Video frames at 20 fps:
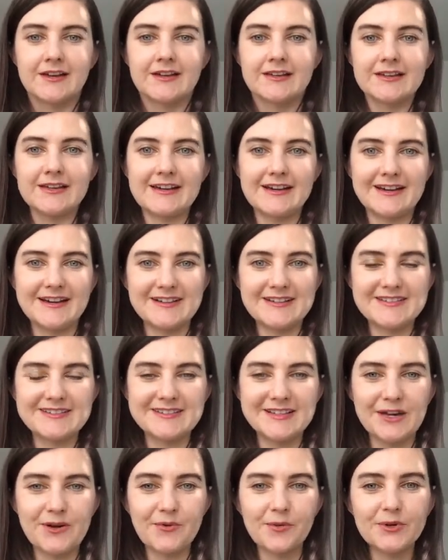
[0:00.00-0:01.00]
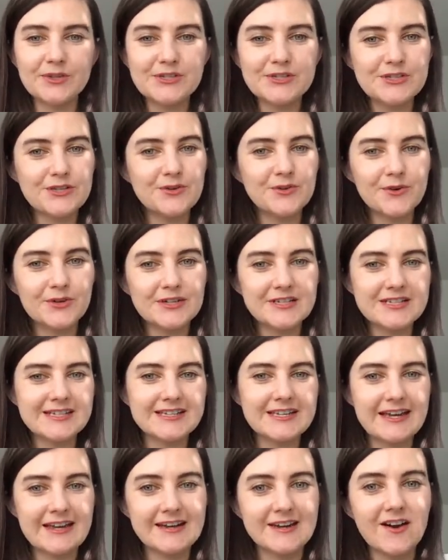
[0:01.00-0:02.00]
Yeah, like what's yours
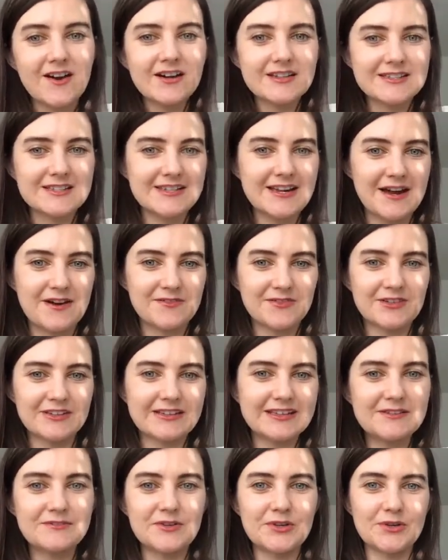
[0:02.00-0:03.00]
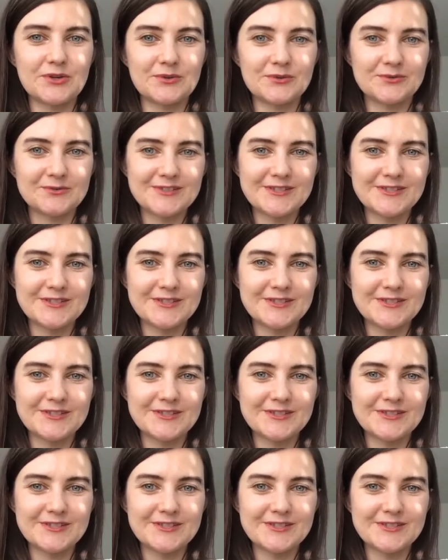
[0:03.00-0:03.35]
cannot ever leave you.